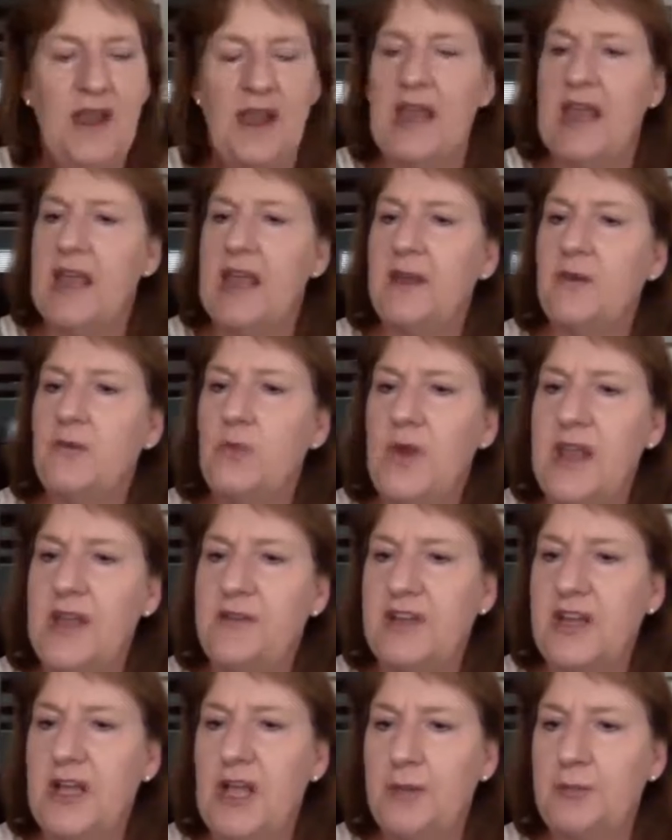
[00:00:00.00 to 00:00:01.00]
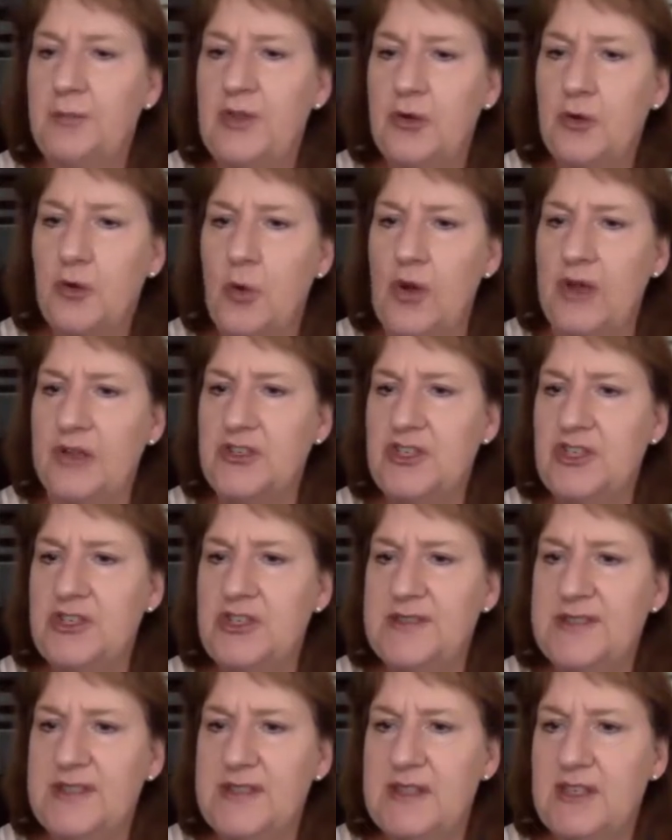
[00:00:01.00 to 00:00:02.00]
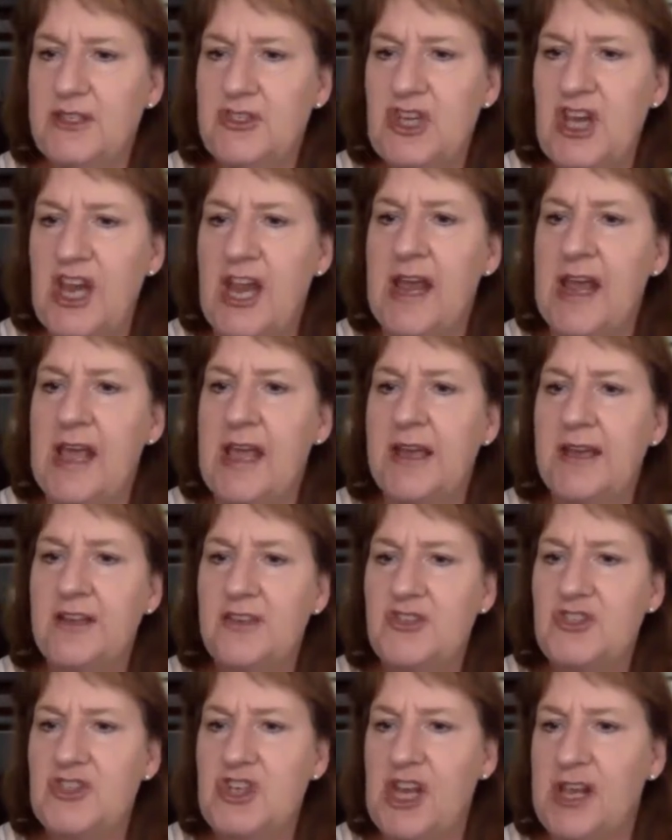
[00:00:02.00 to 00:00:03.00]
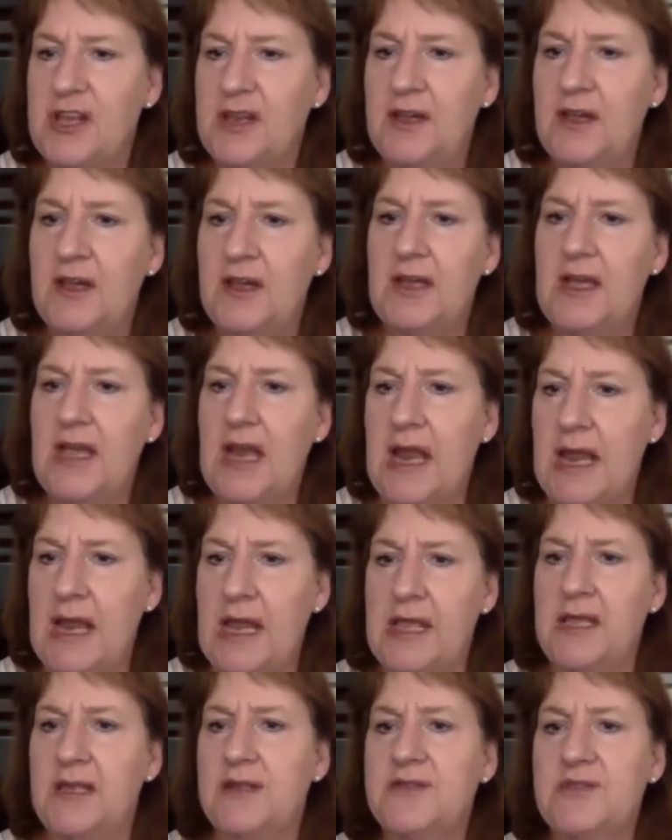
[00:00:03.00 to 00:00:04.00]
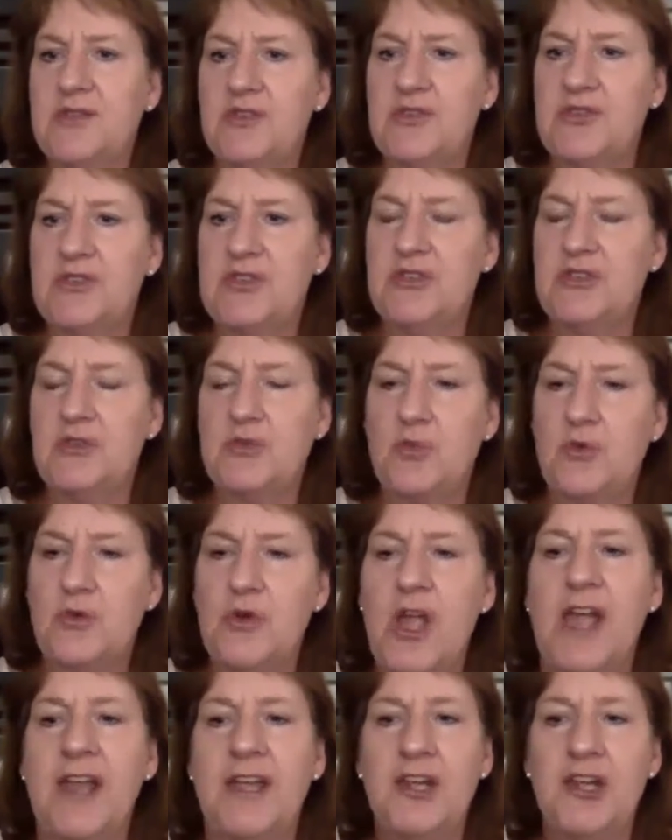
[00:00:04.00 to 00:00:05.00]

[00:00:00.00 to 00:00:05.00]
And we have a couple of questions in the chat. Janet asked, since we're not